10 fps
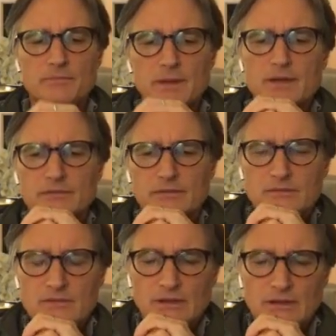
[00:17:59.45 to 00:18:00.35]
I've been
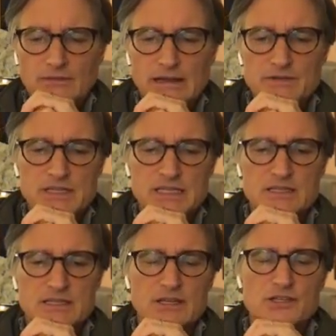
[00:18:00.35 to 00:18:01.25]
I've kind of seen
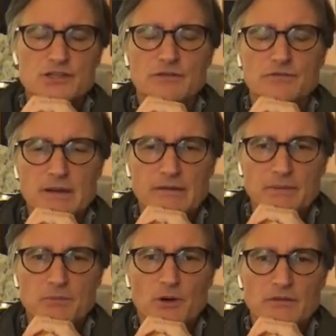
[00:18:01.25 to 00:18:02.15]
this industry from
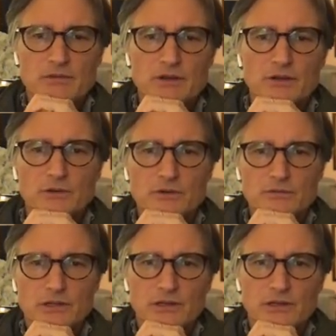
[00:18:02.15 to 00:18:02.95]
every point of view.